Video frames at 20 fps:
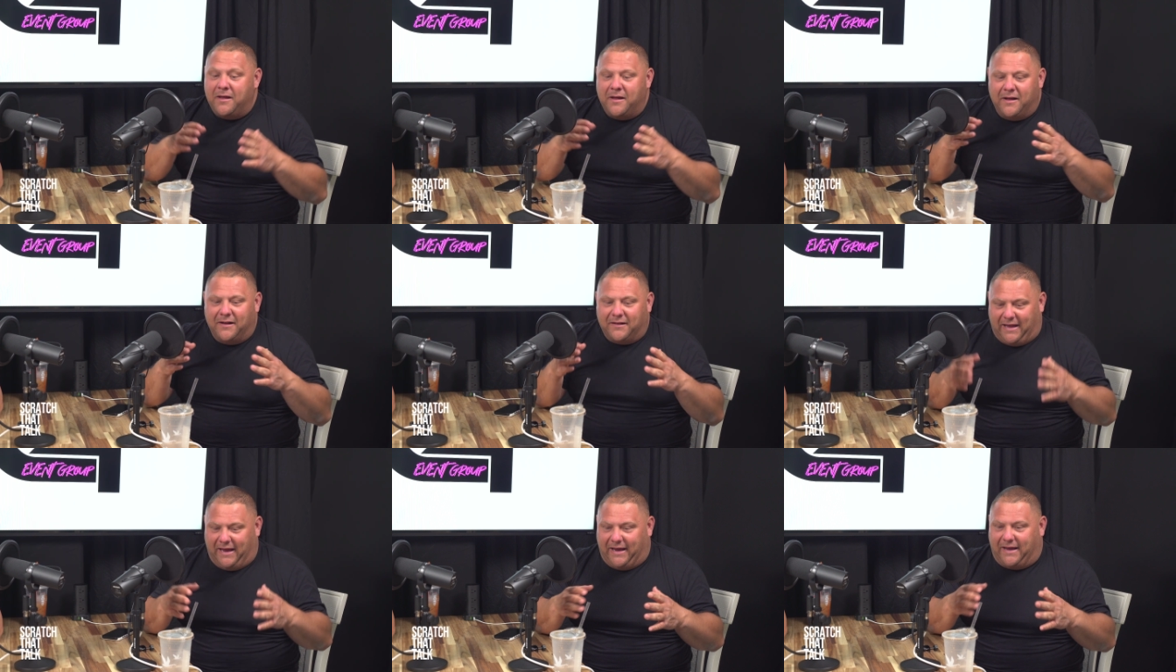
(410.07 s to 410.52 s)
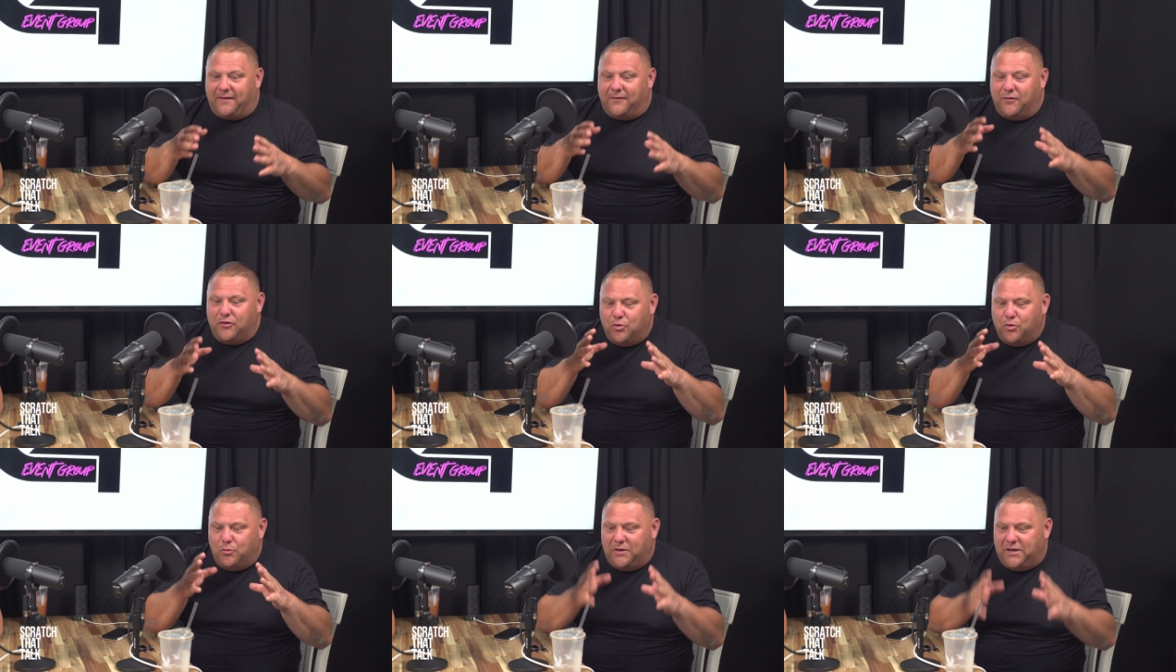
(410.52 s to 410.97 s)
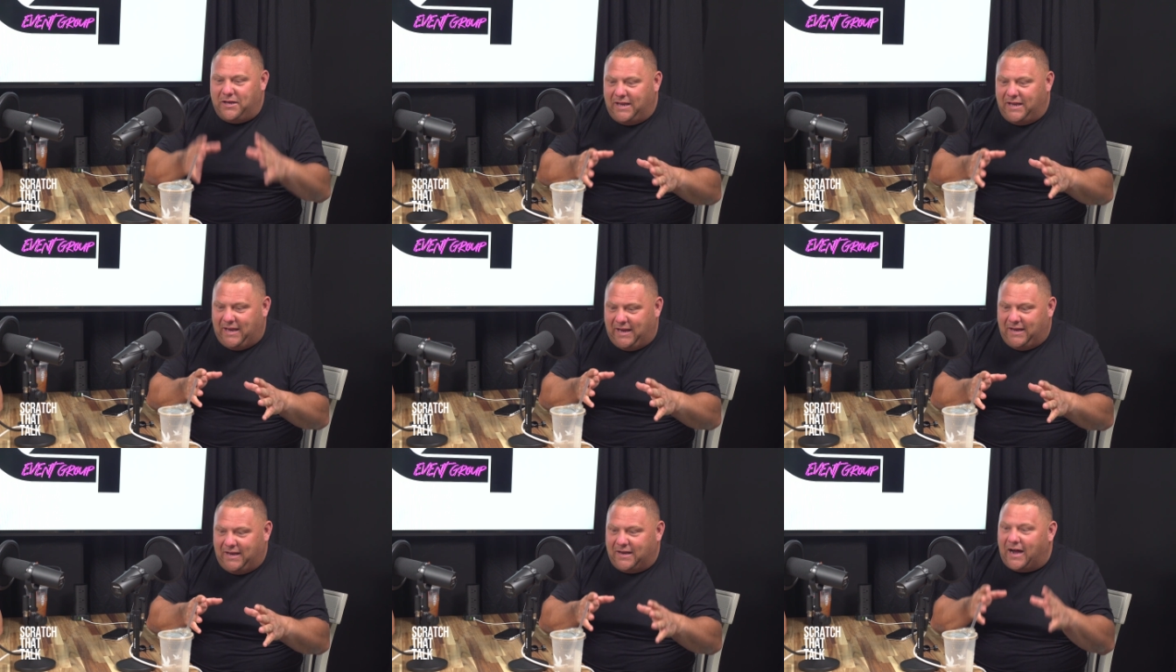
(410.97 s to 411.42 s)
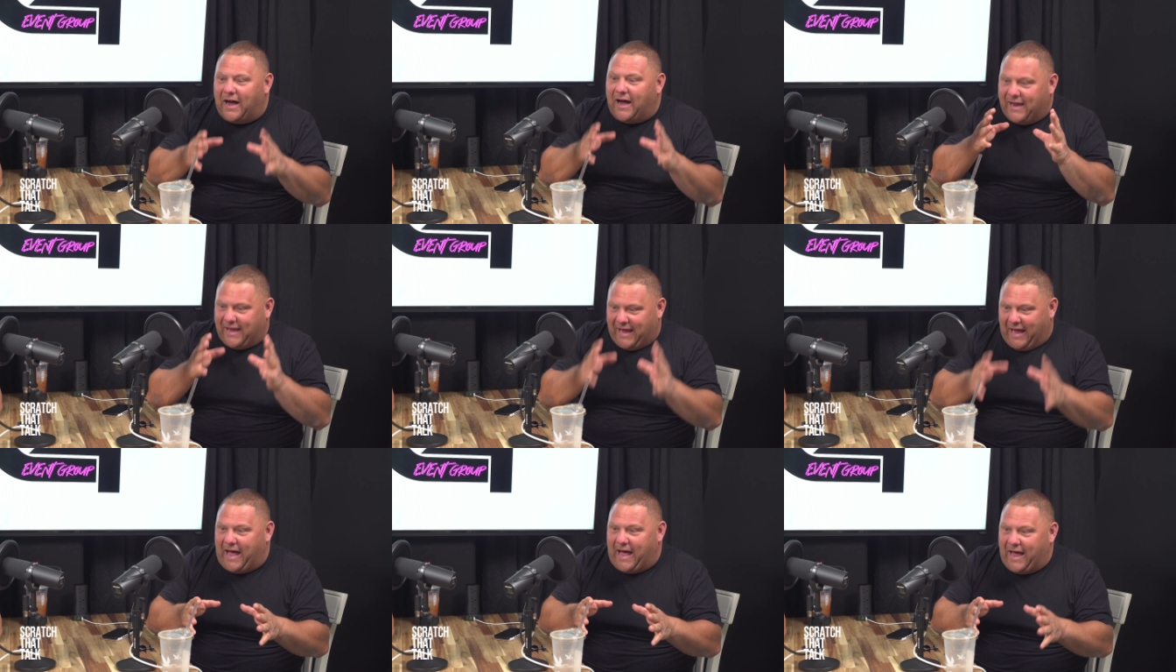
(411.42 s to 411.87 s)
Like, you need a
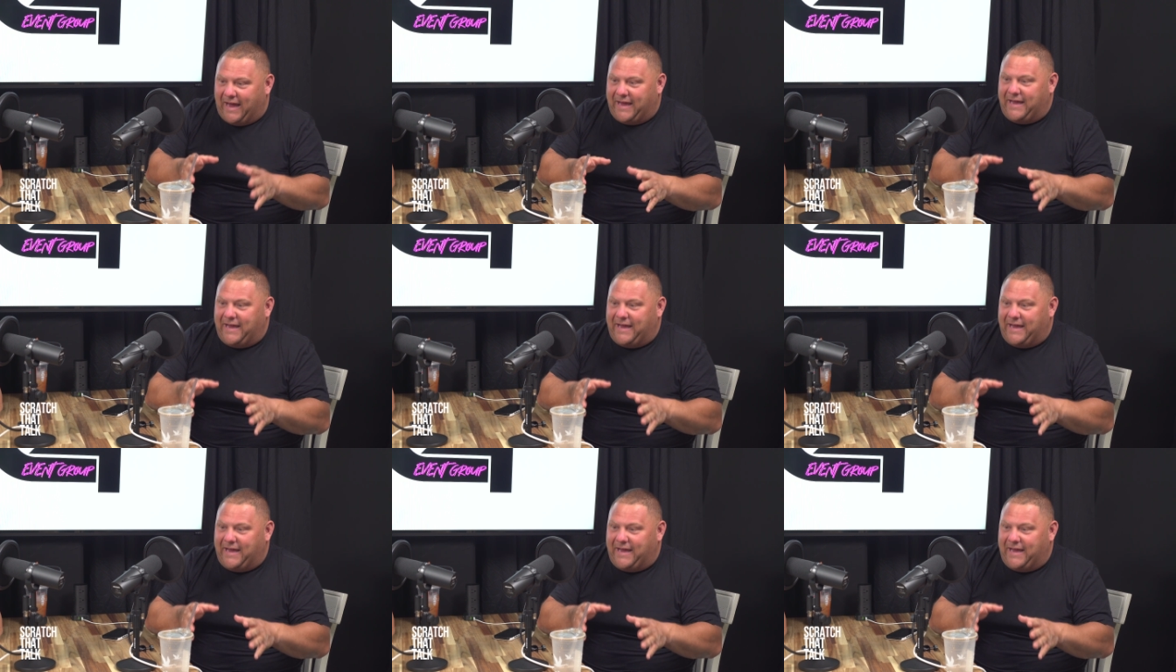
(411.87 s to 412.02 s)
guy,